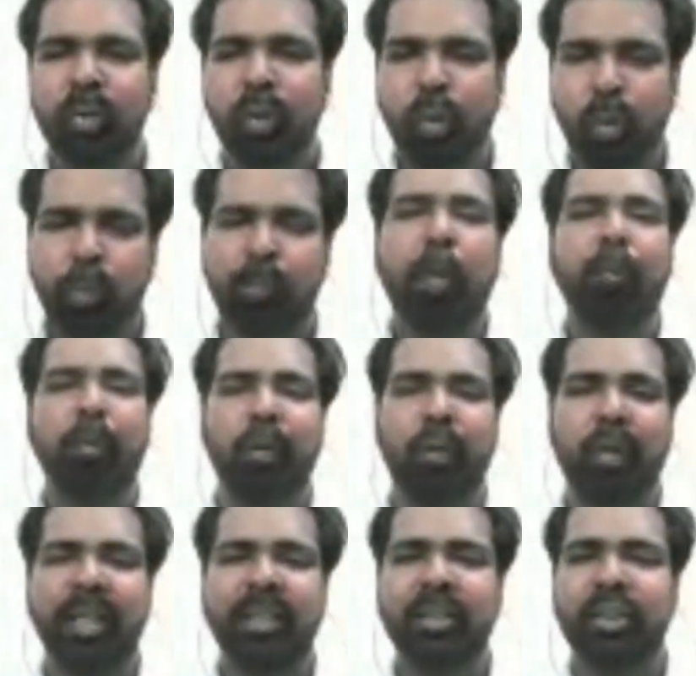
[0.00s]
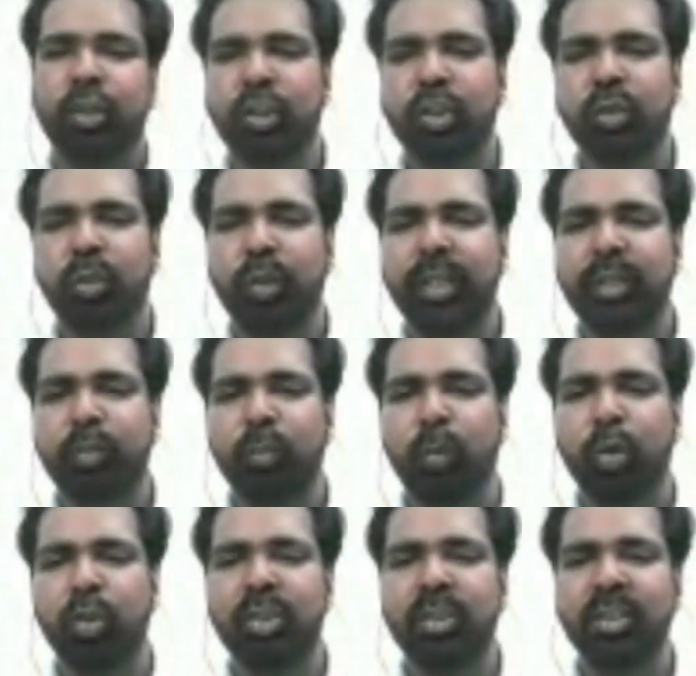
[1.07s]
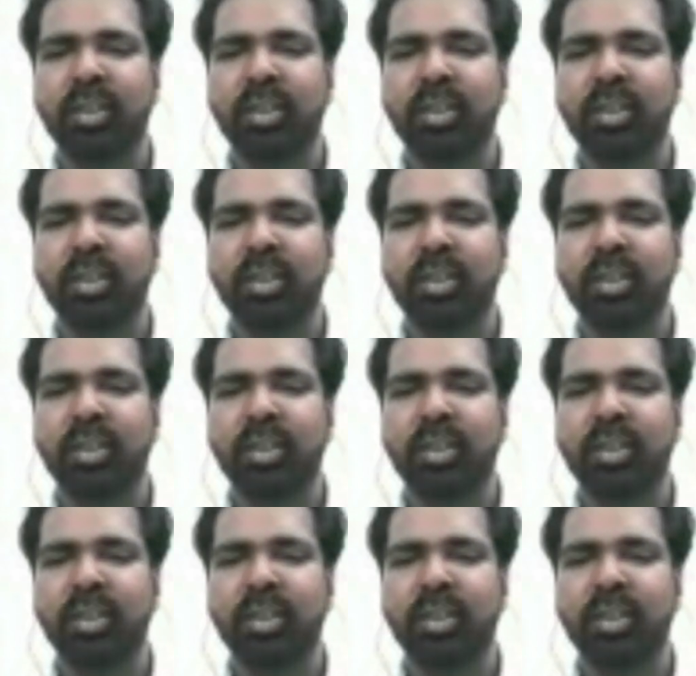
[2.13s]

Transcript: was Nathaniel Hawthorne.